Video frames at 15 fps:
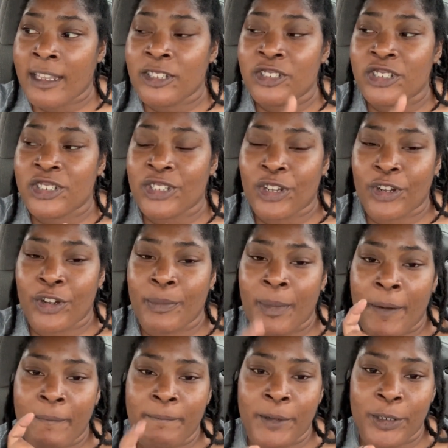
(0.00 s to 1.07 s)
just earned
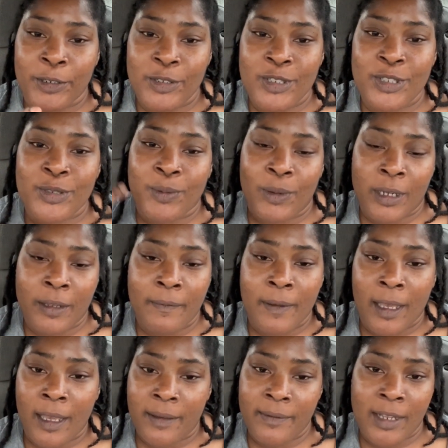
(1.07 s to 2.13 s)
my first
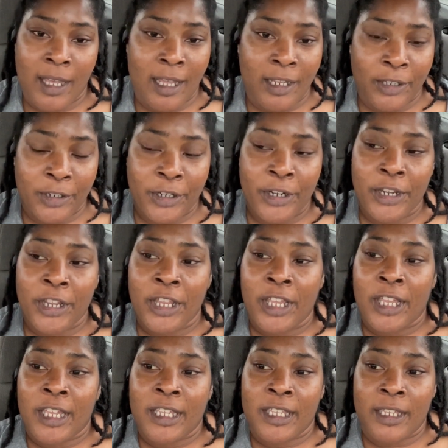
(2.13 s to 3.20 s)
$25
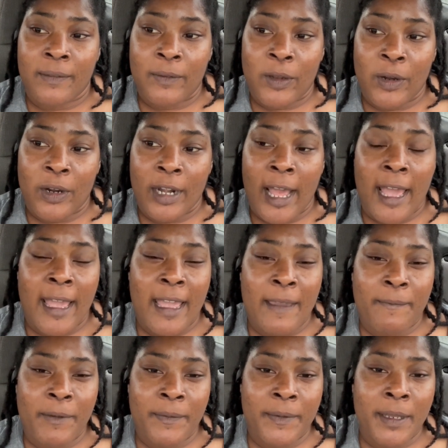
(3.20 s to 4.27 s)
gift card. I
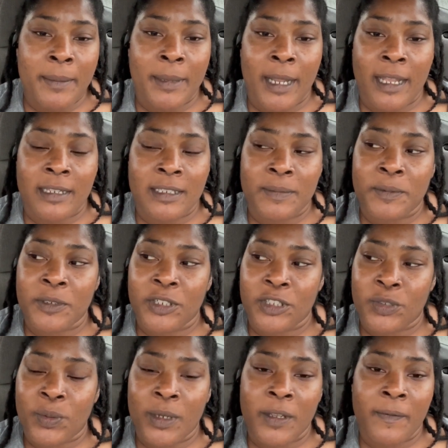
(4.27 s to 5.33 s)
had 50, but I just put
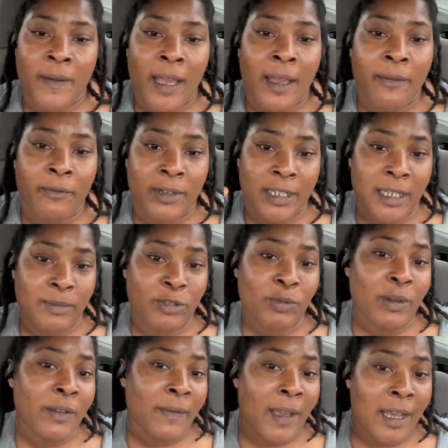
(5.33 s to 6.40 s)
25, redeemed
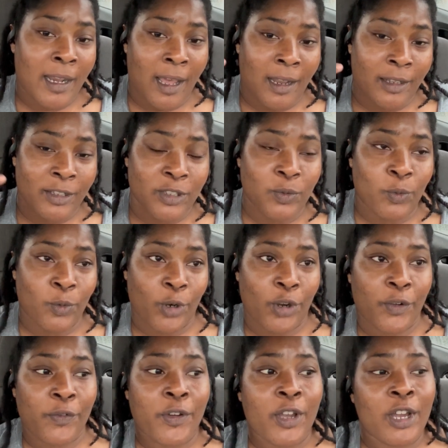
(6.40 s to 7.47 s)
$25
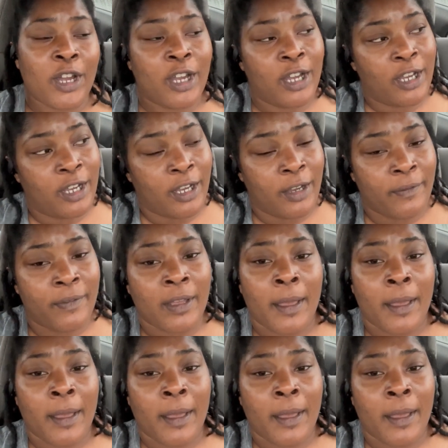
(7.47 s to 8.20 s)
worth of